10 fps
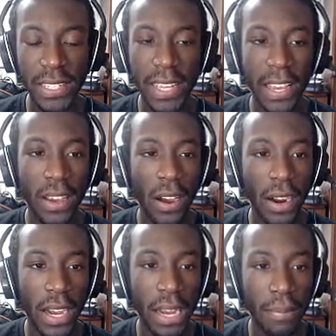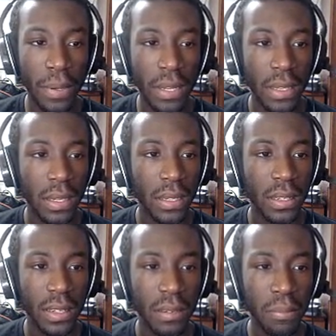this Gengar up.
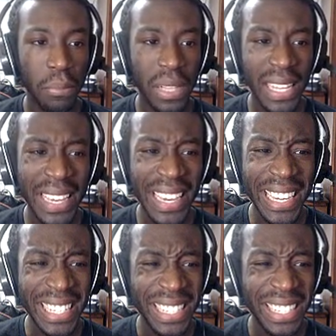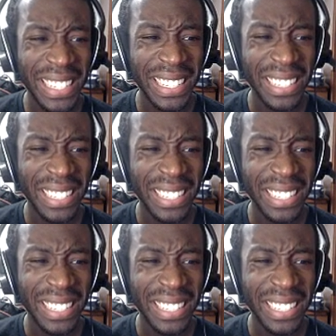Please.